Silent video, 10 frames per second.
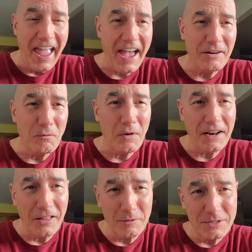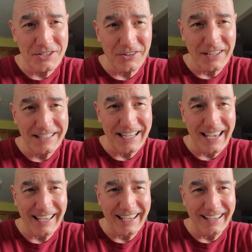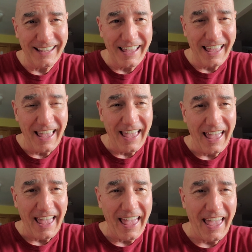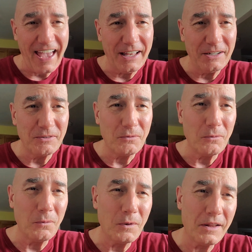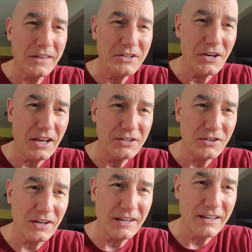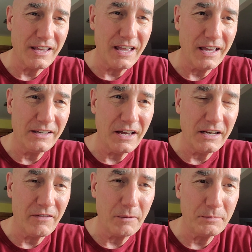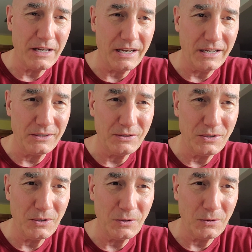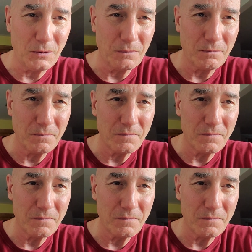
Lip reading: And what elements are they taking and what are they changing and kind of updating to?